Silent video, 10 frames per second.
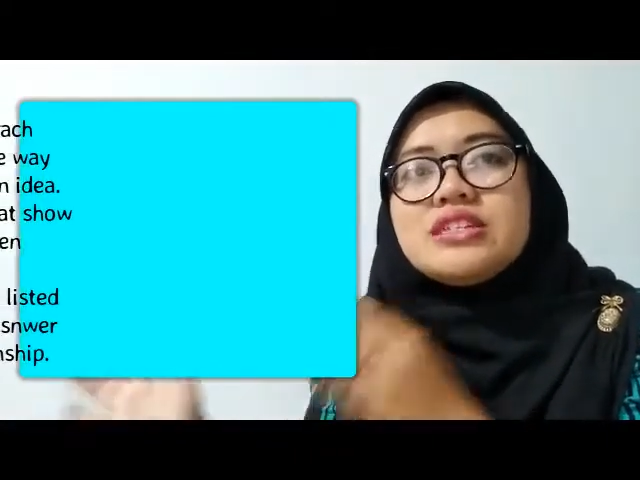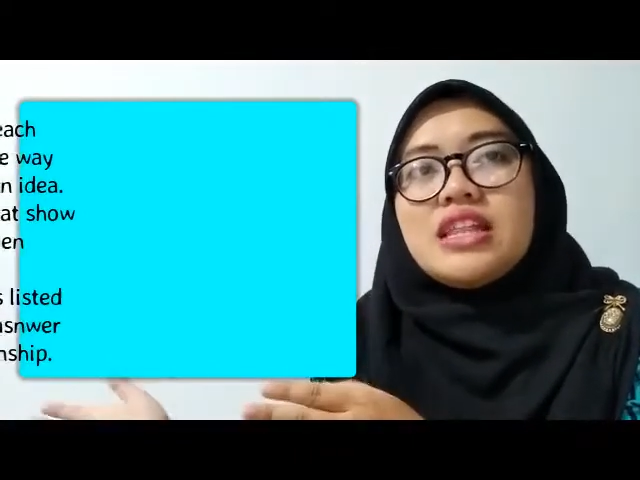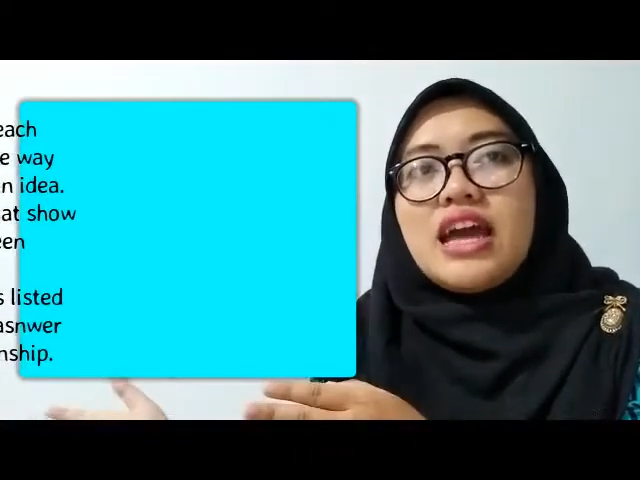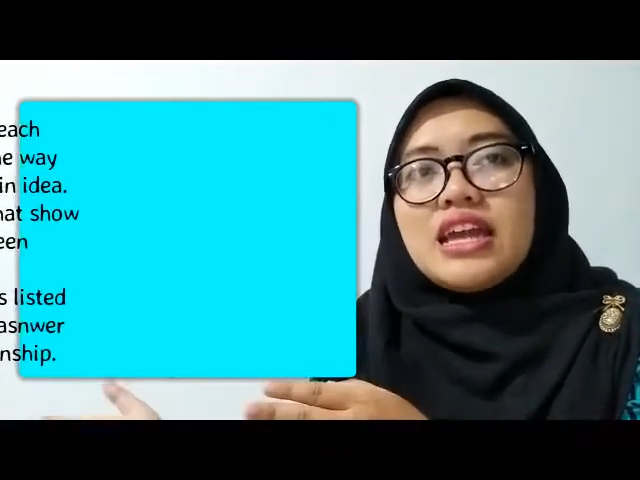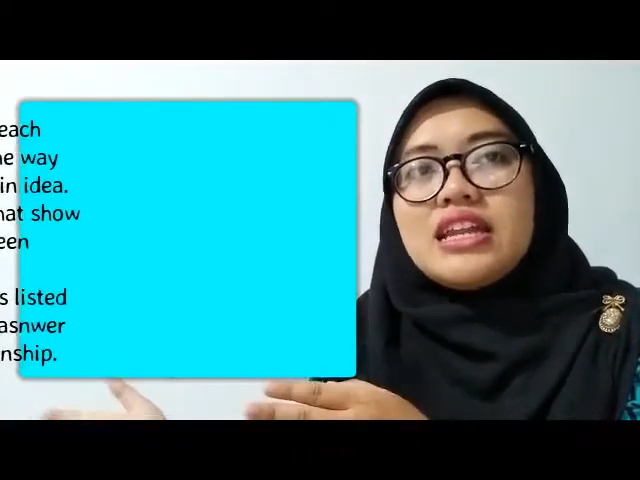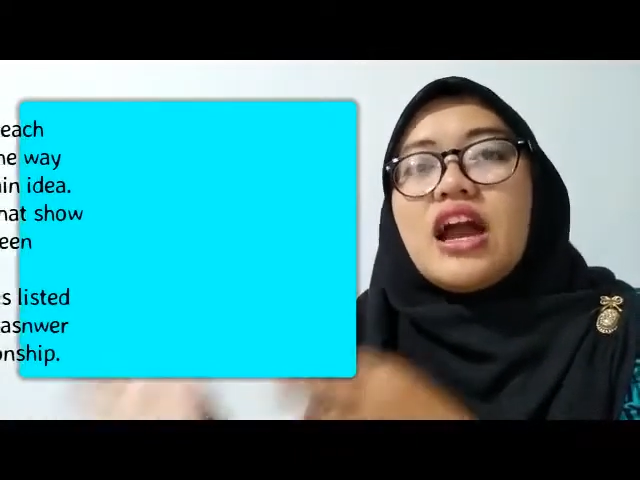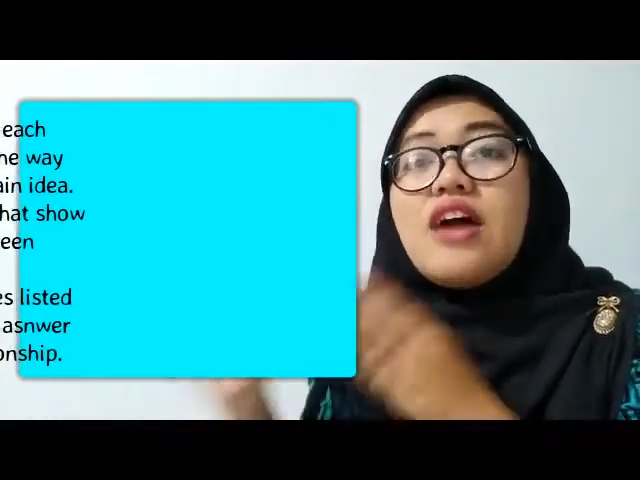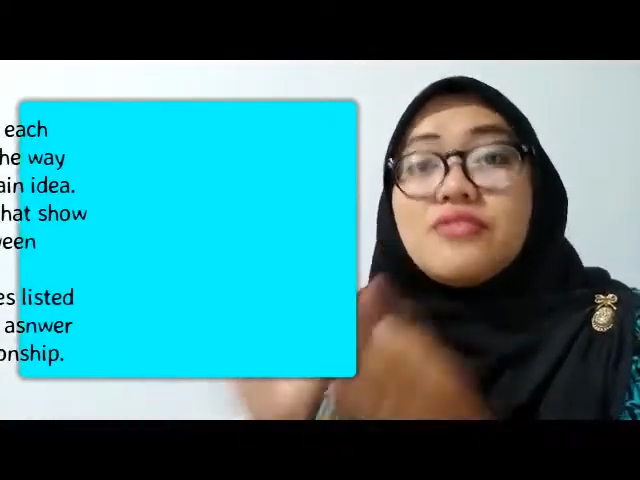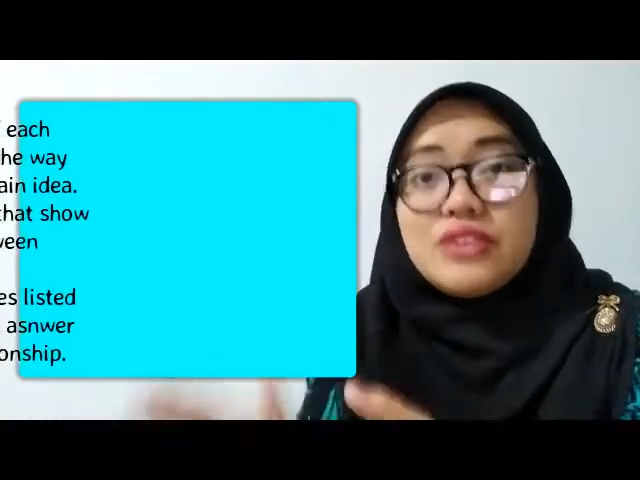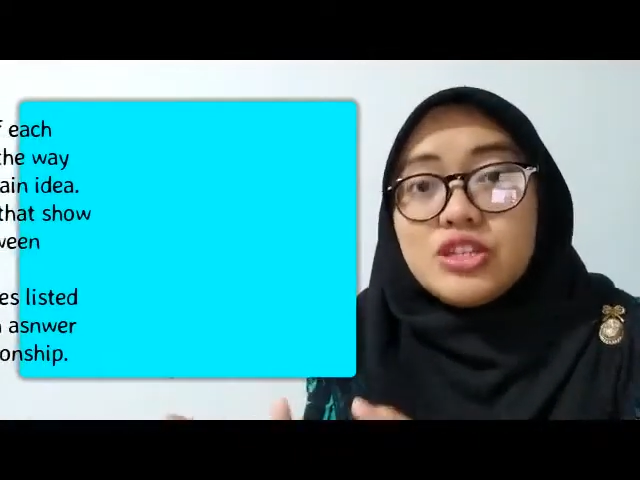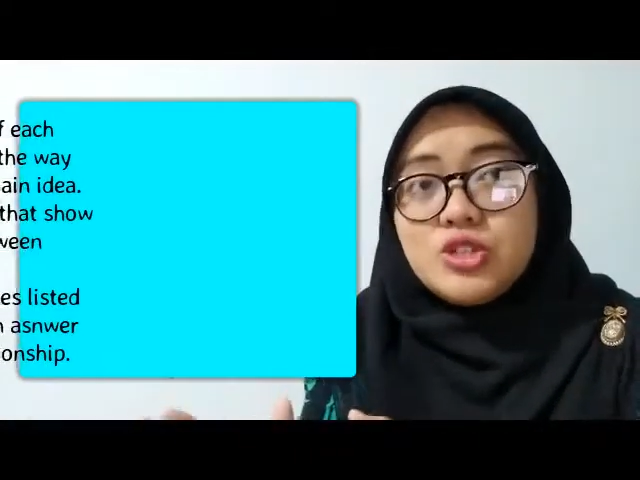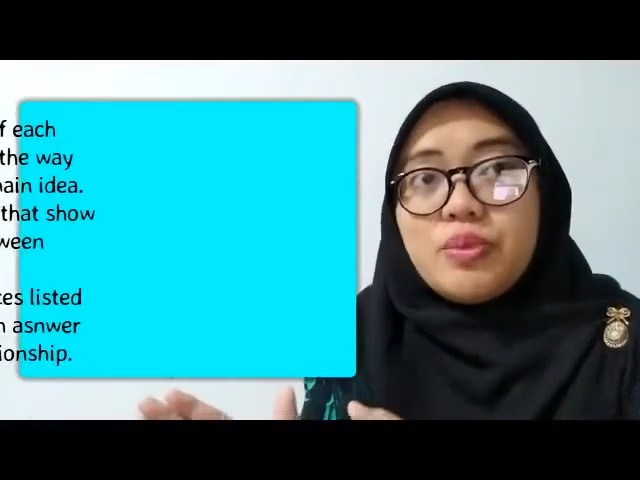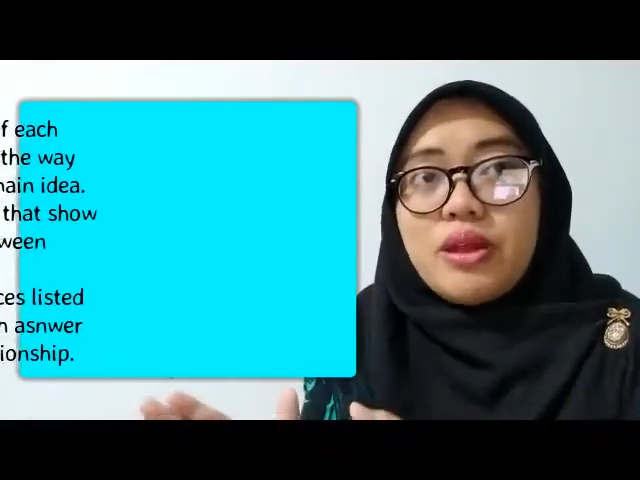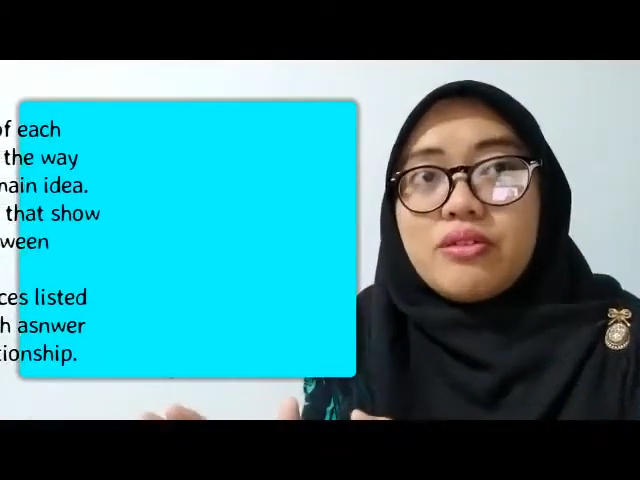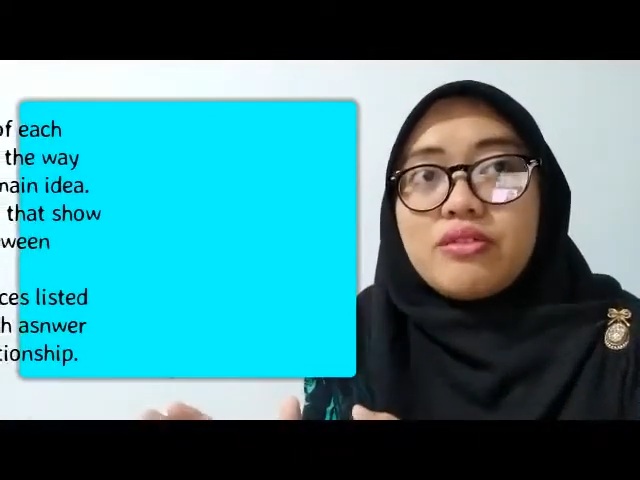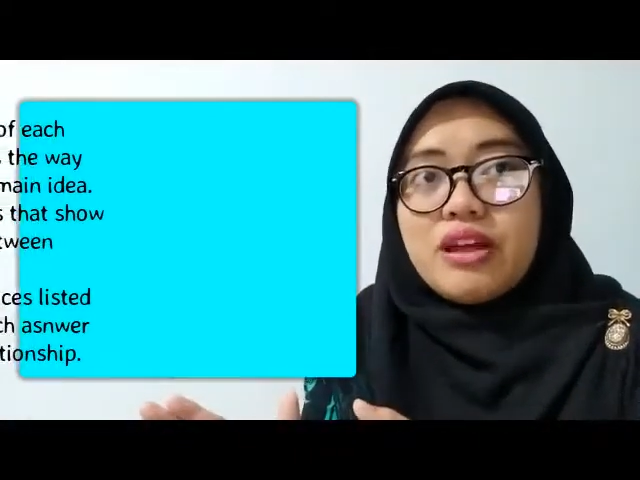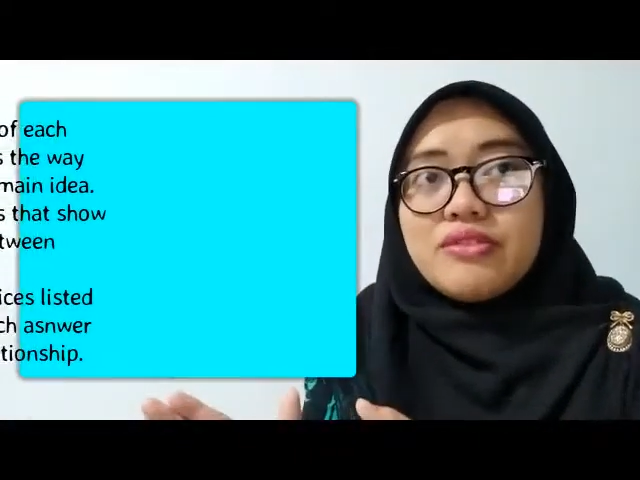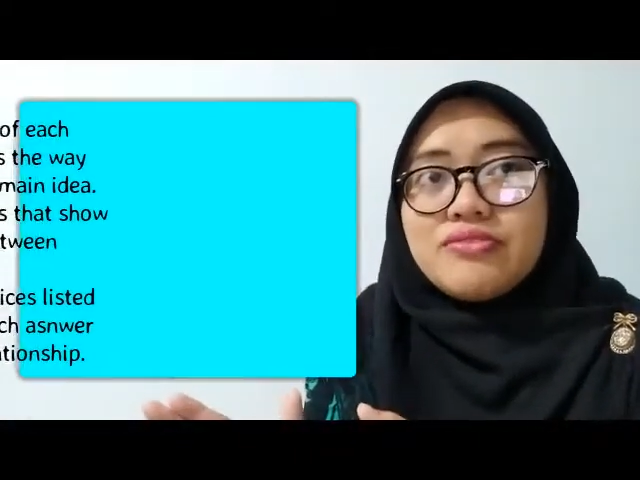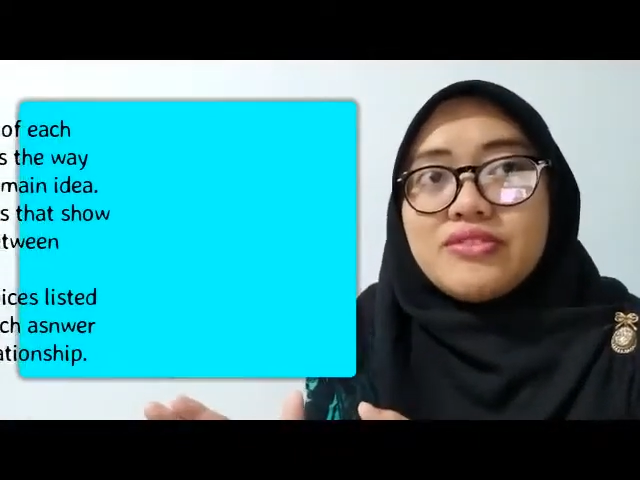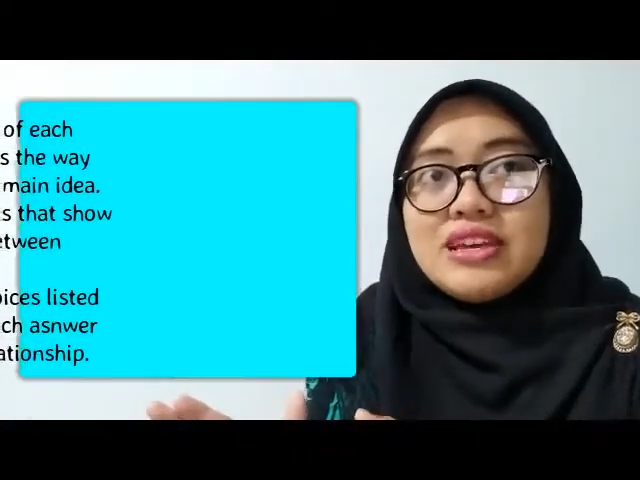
line of each paragraph,